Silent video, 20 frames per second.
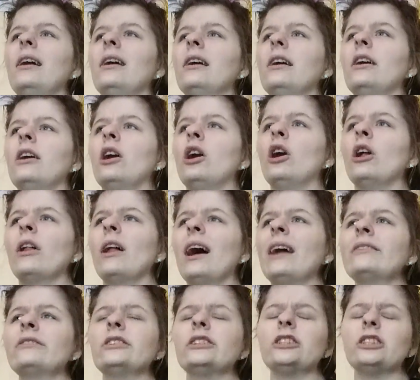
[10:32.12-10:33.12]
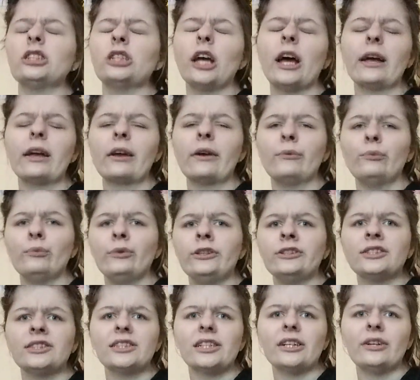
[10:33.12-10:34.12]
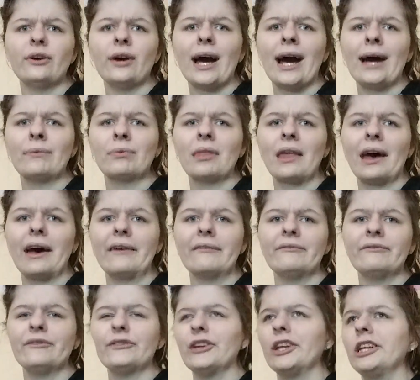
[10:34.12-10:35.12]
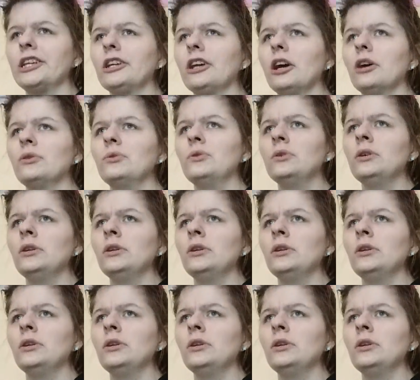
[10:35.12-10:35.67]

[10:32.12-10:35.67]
And I'll have to check if we still have that video.